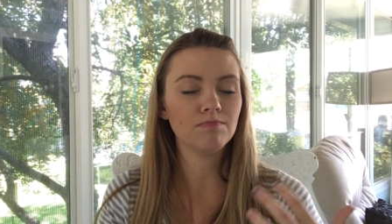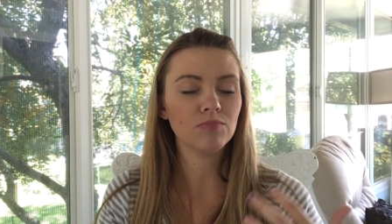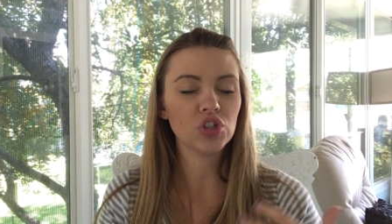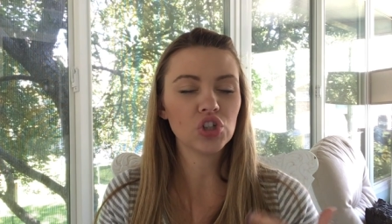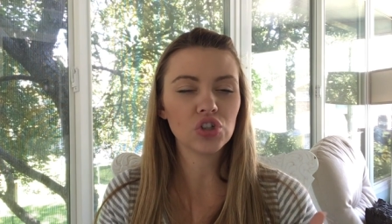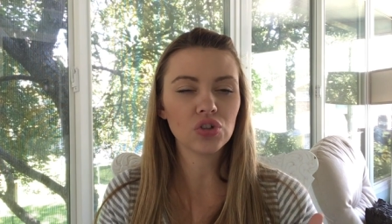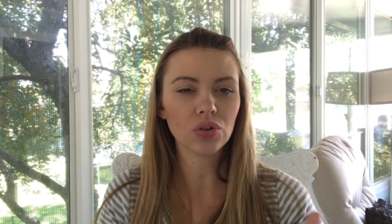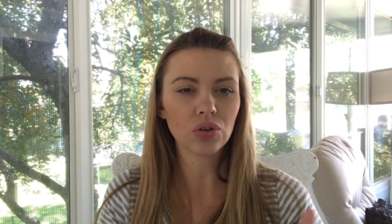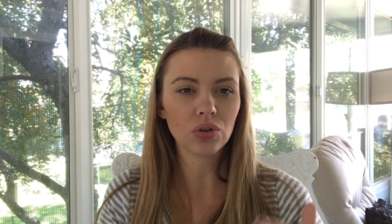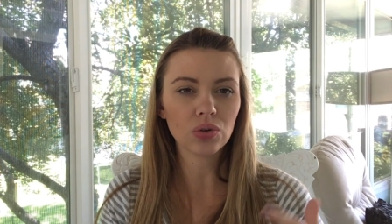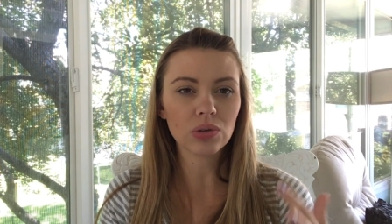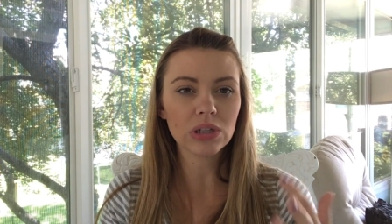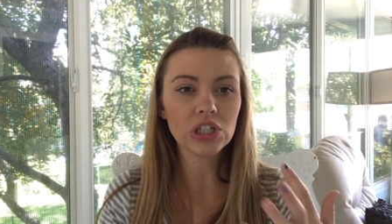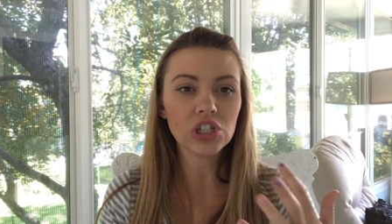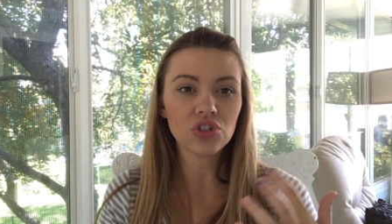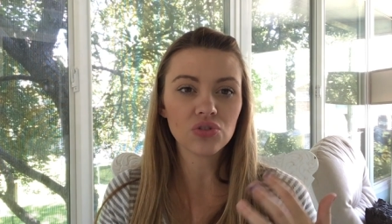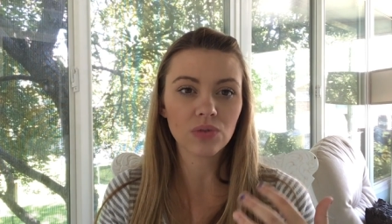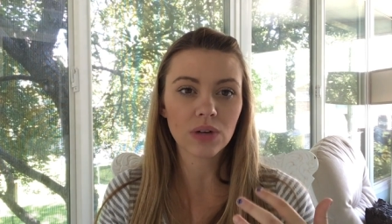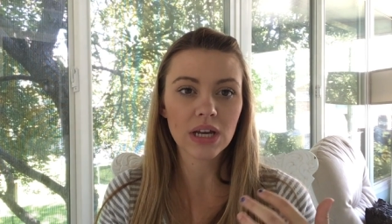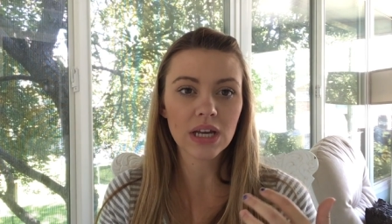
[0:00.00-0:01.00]
sugary
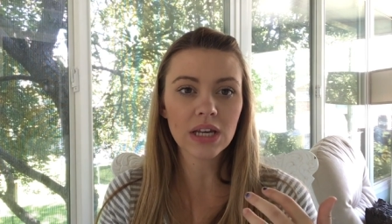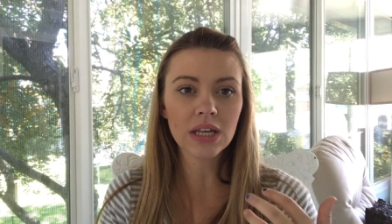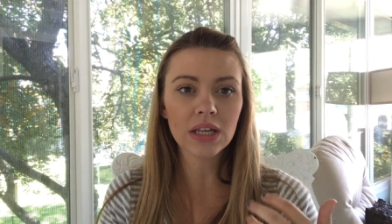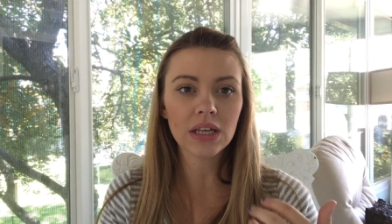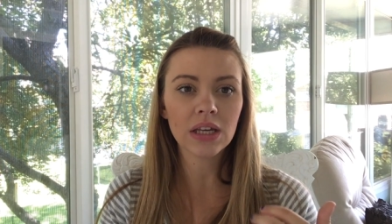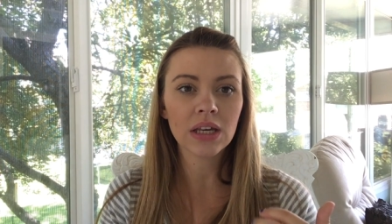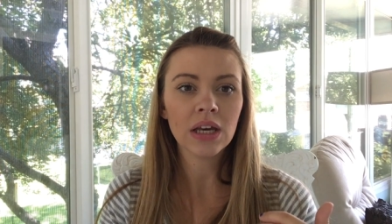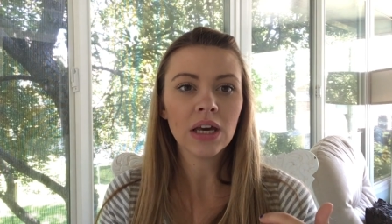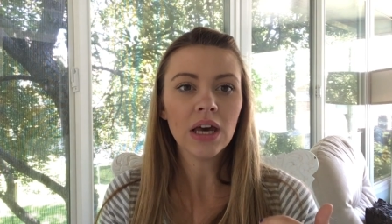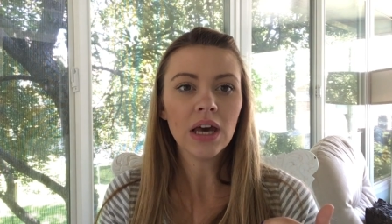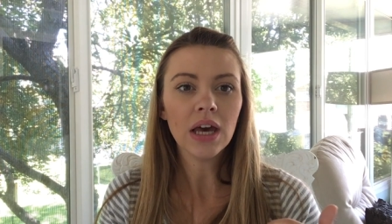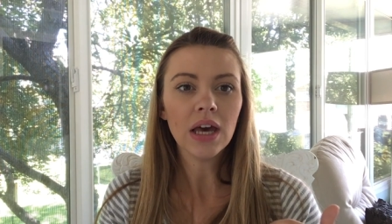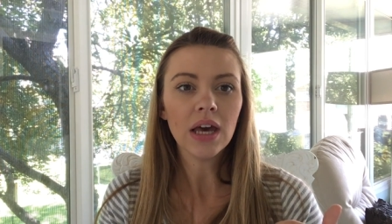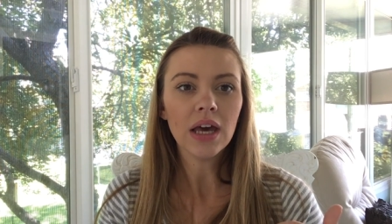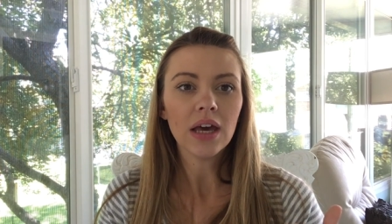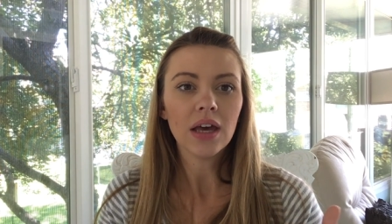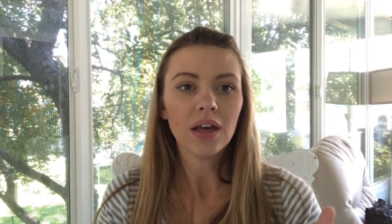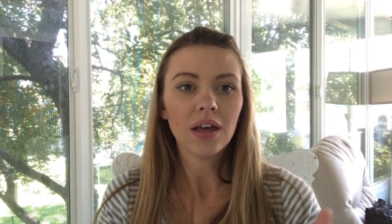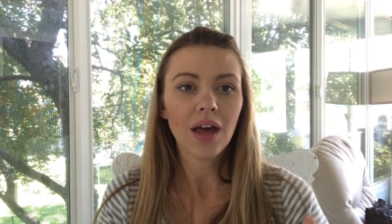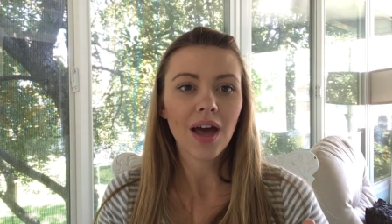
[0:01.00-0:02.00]
drink
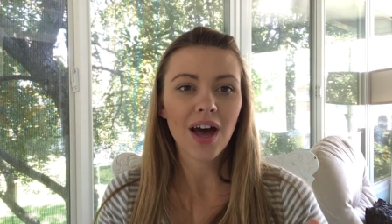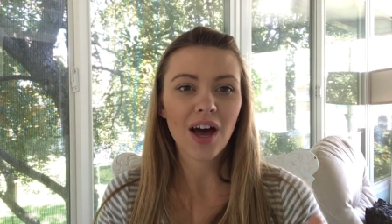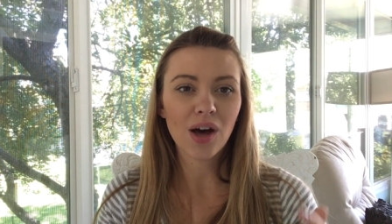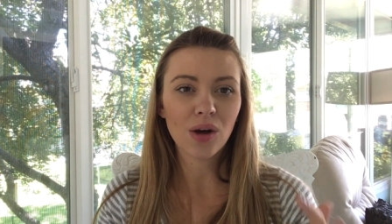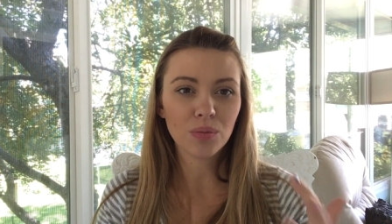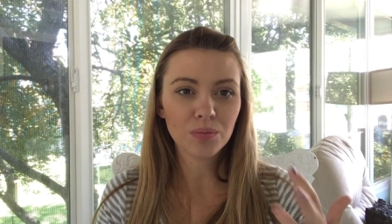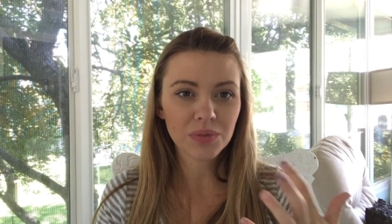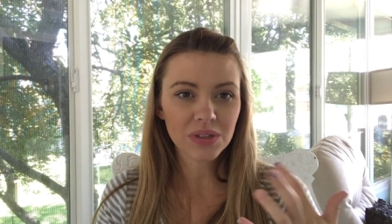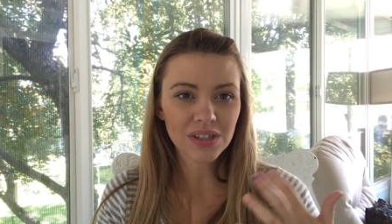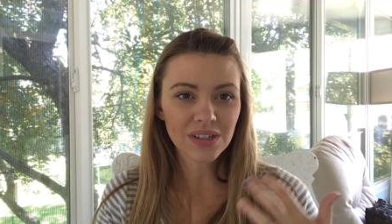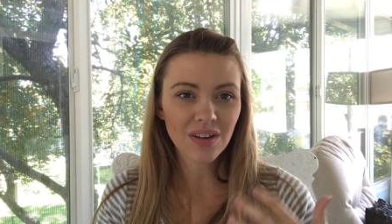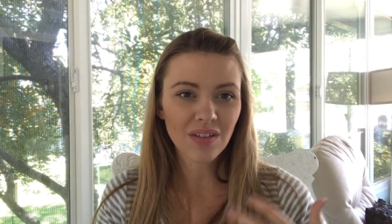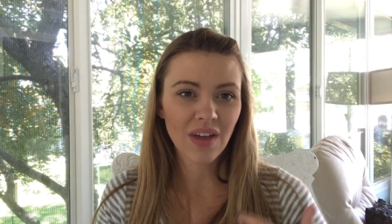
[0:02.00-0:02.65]
helped